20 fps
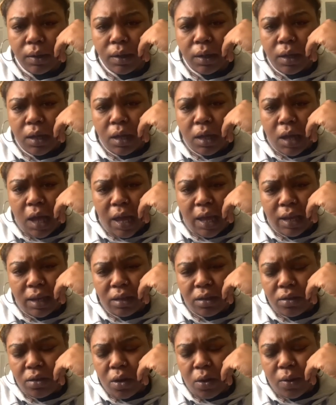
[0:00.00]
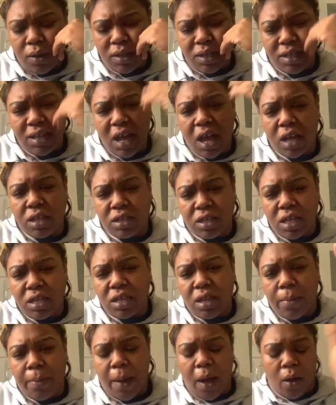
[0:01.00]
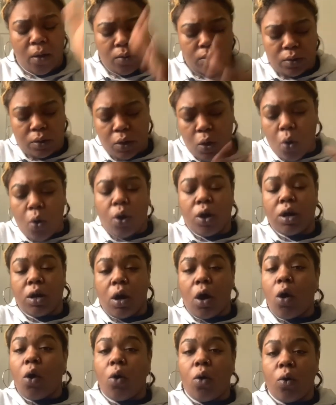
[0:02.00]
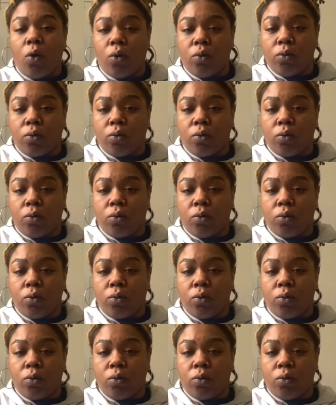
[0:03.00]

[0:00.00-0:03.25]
And, it's not just about your goal,